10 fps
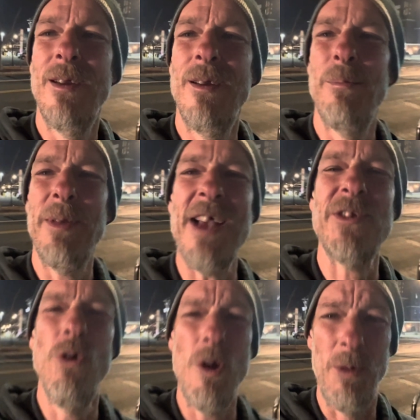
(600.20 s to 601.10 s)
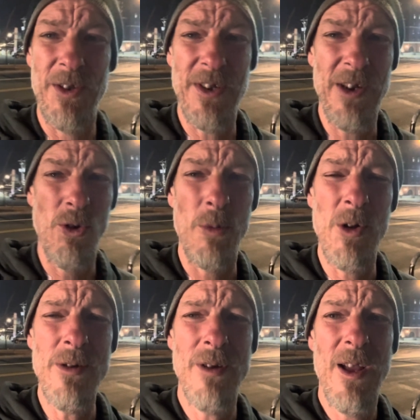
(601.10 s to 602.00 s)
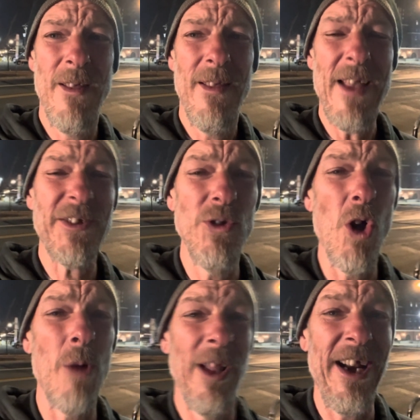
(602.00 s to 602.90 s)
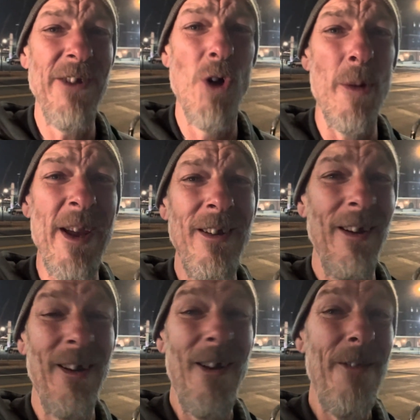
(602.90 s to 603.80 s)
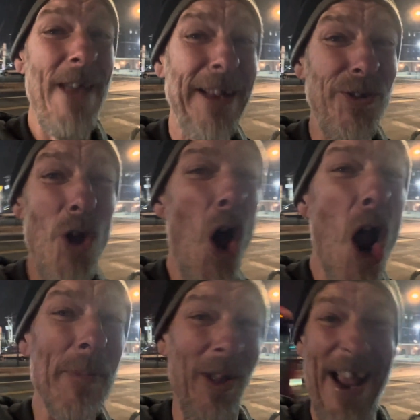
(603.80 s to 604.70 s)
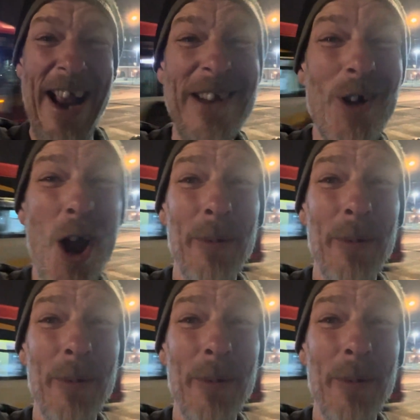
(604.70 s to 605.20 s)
But that's normal, isn't it normal? That's normal, ain't it, Norman? That's normal, ain't it, Norman?